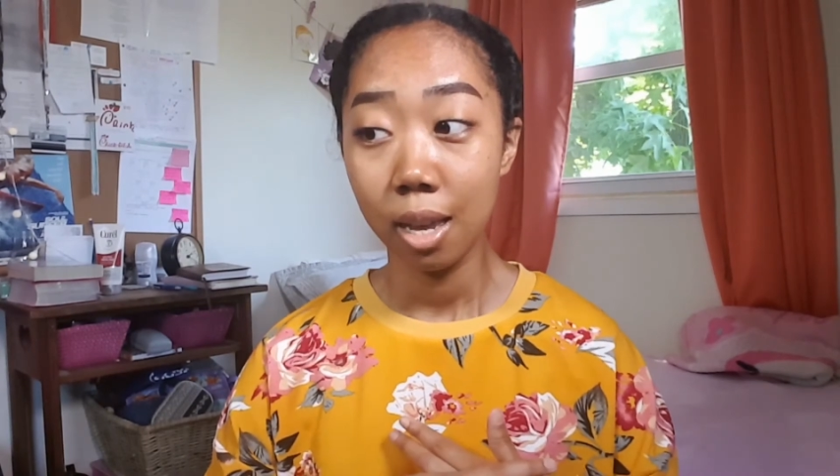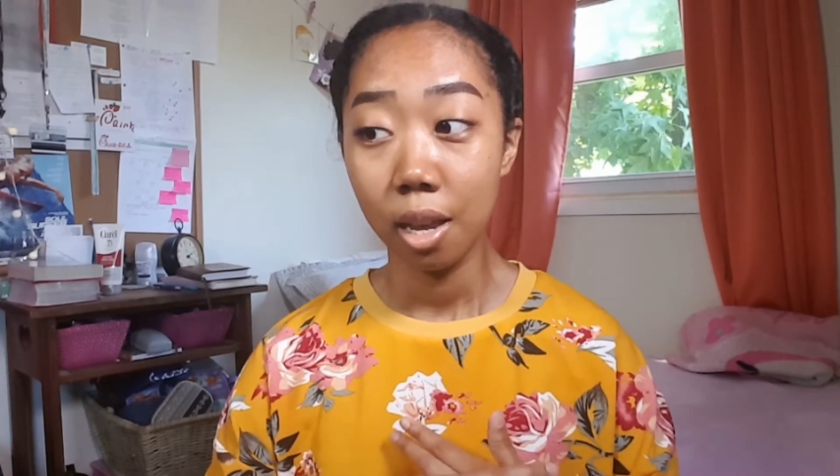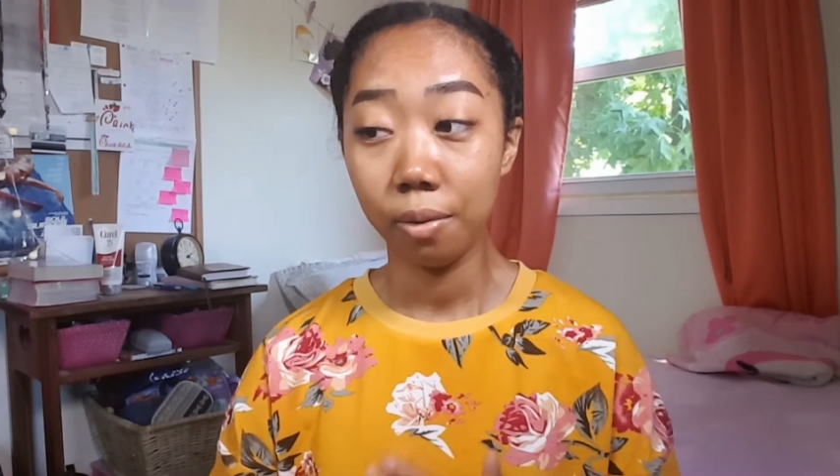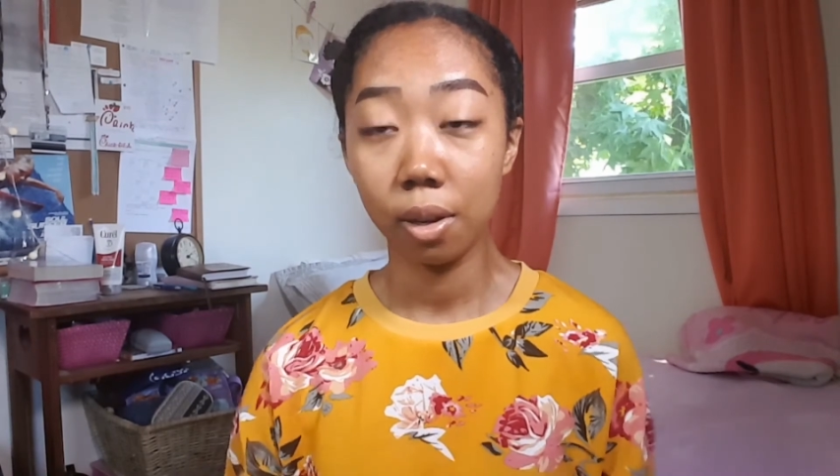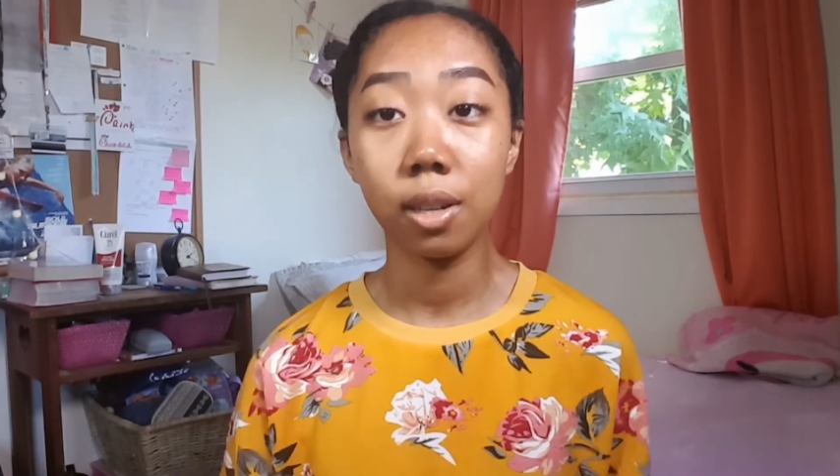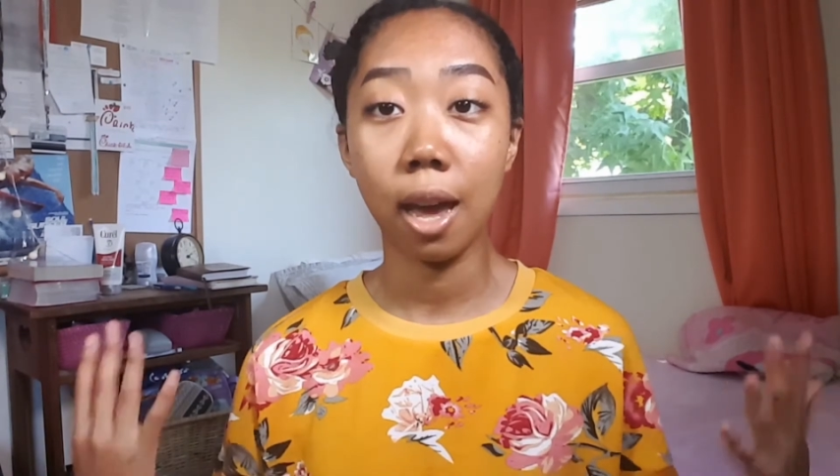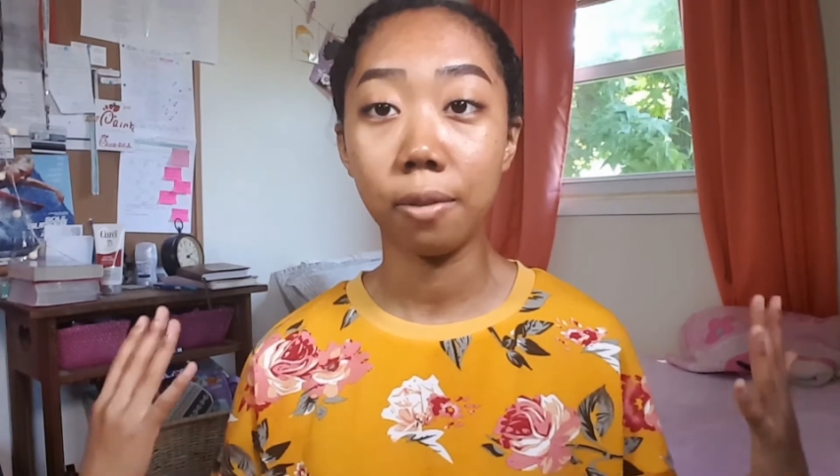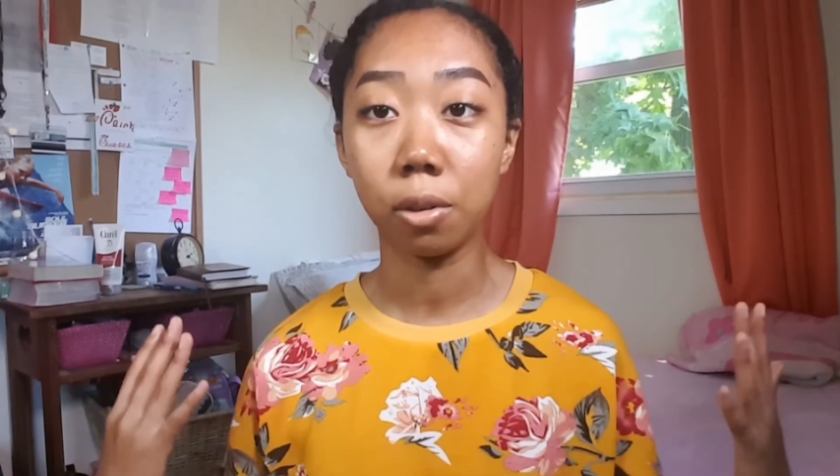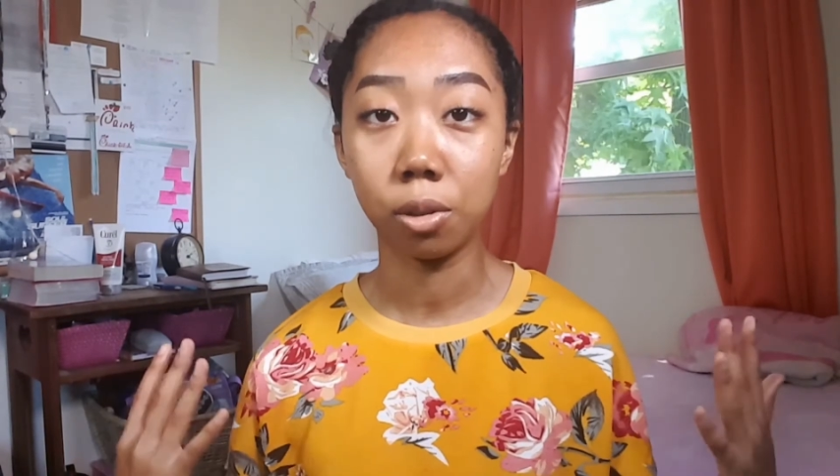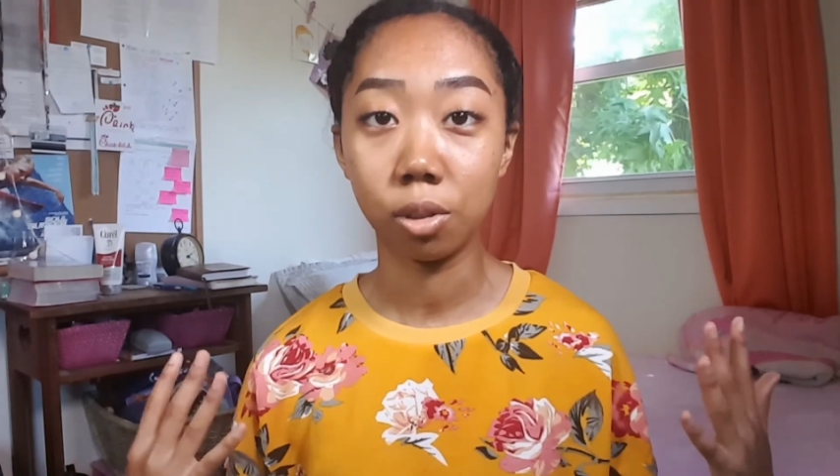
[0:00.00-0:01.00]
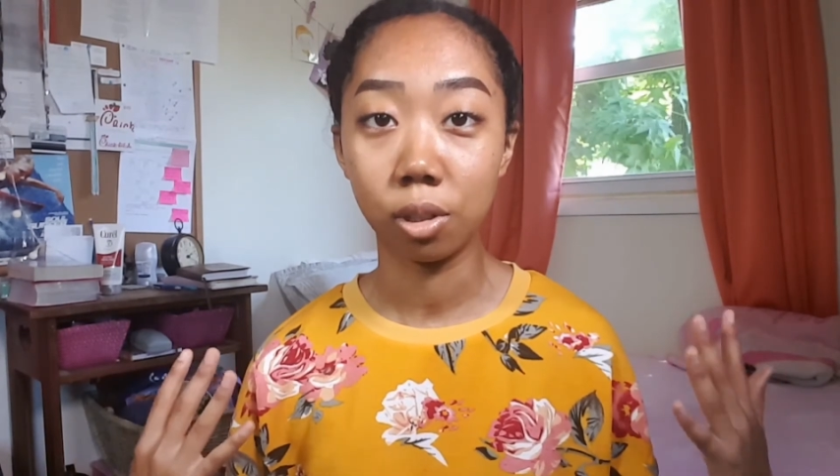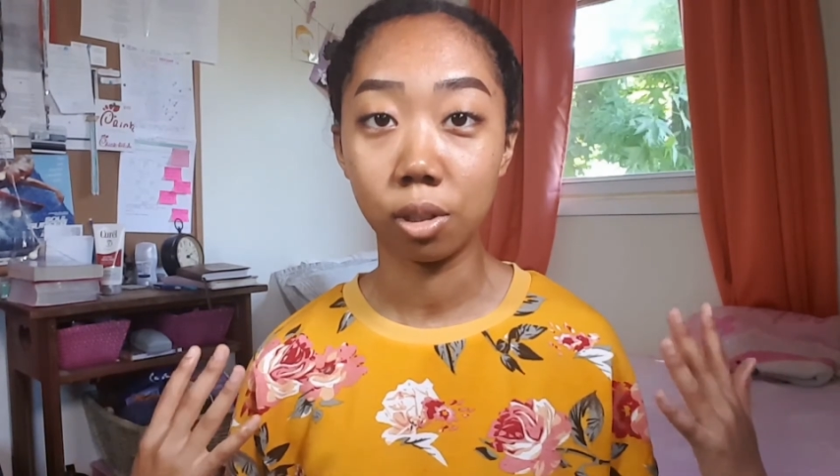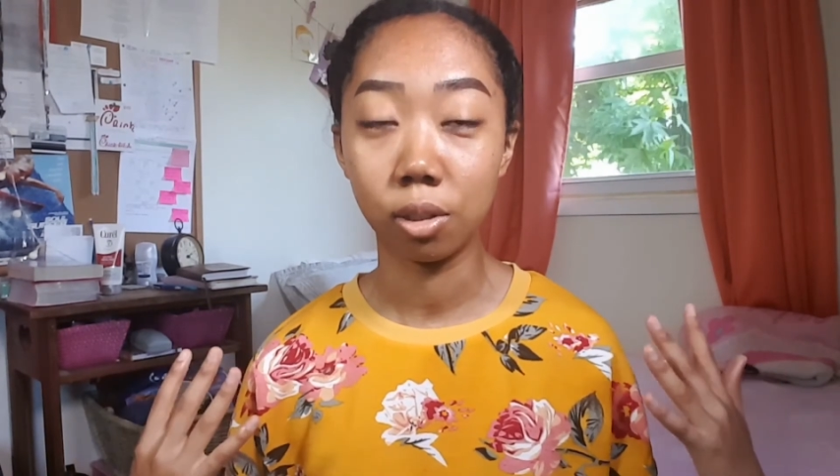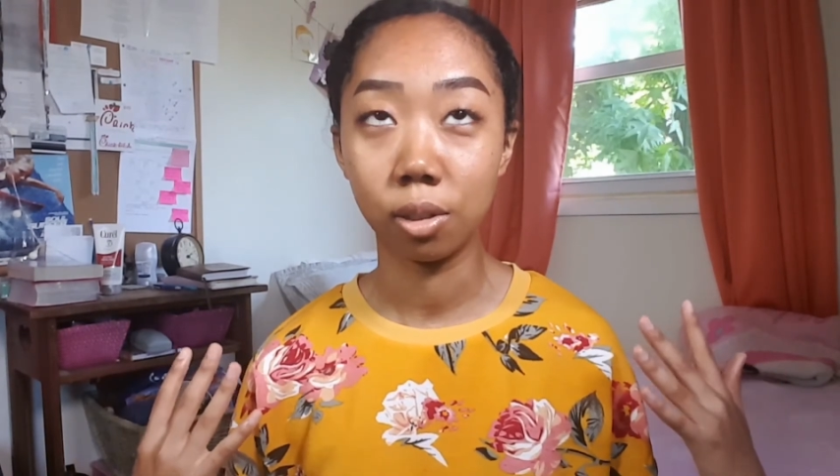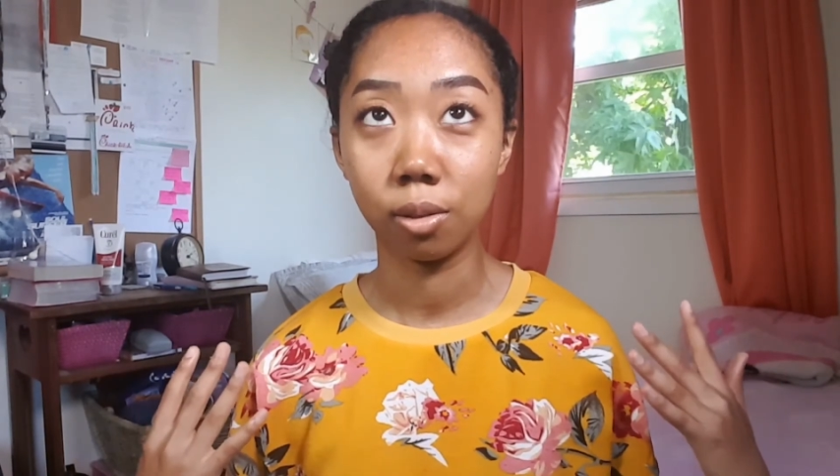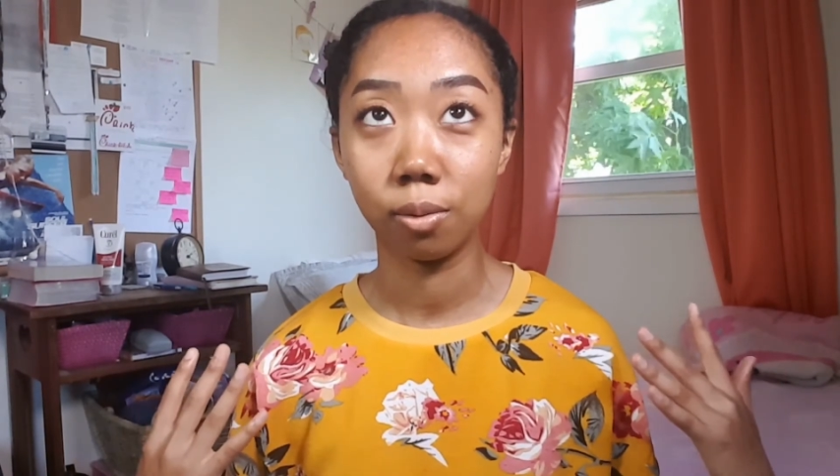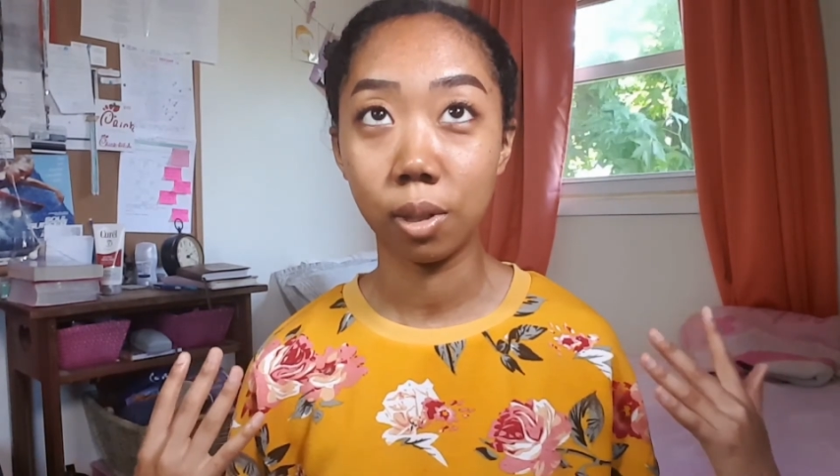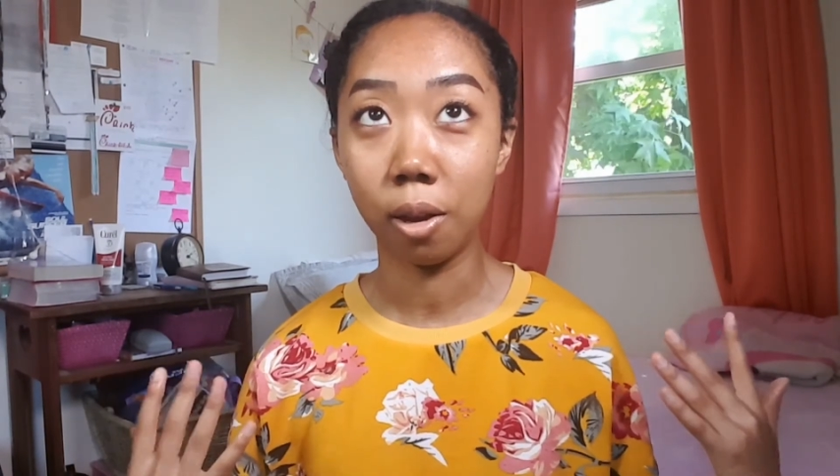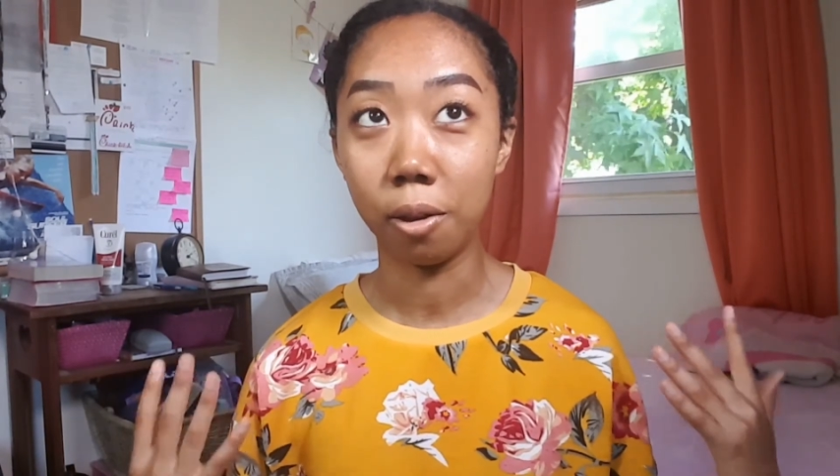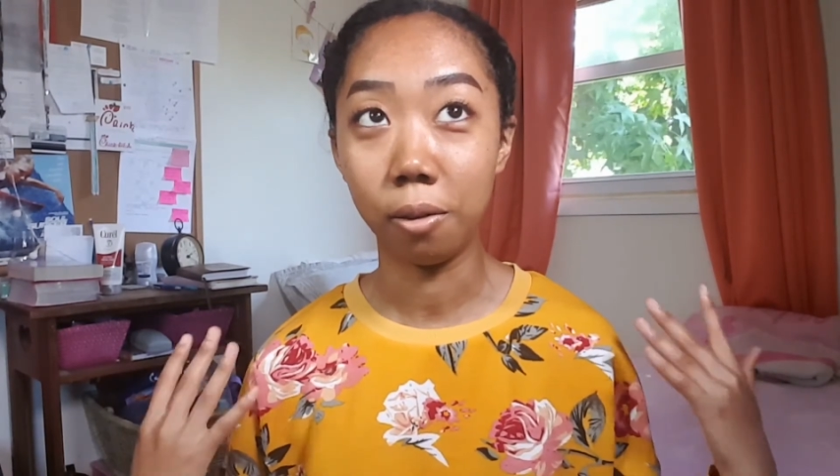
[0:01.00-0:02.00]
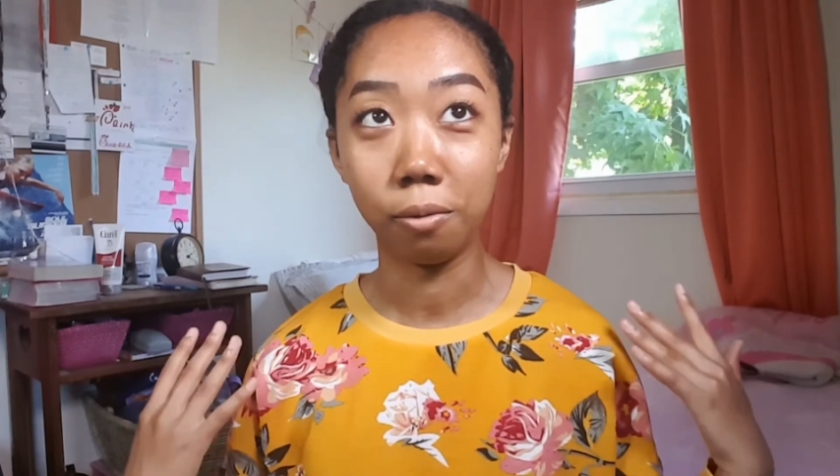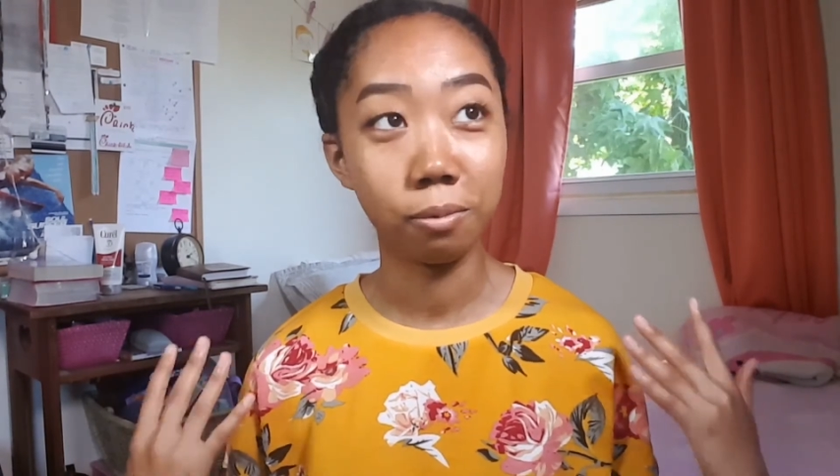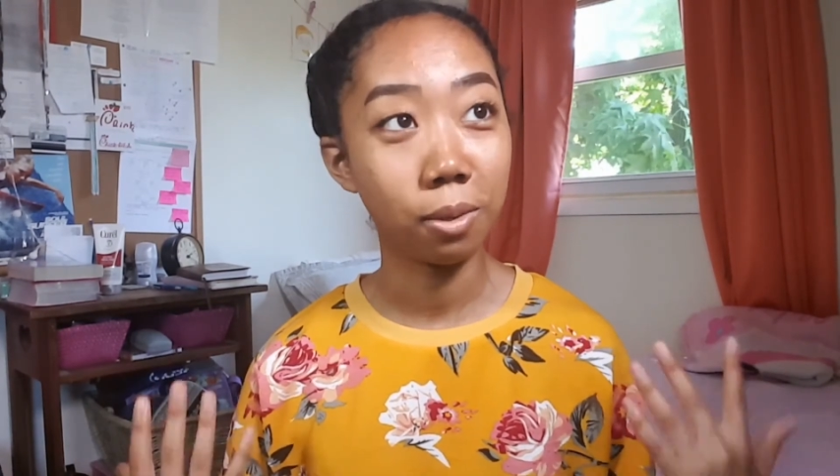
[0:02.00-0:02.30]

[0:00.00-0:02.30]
if they're going to have a culture of